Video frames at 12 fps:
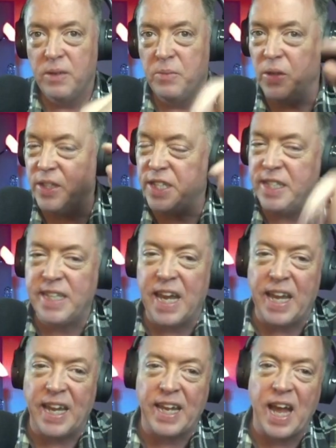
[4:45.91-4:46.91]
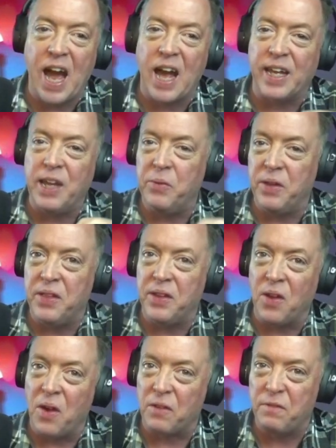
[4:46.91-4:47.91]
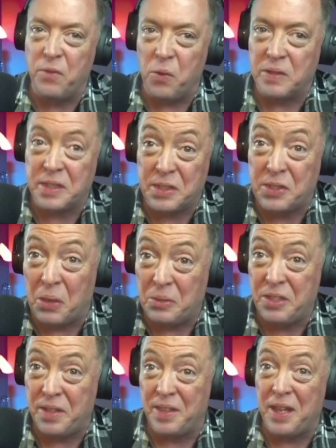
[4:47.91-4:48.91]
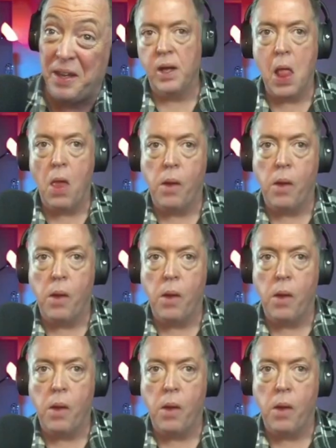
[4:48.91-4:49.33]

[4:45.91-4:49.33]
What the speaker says: Boy, she's getting cocky with the dark forces, don't you think?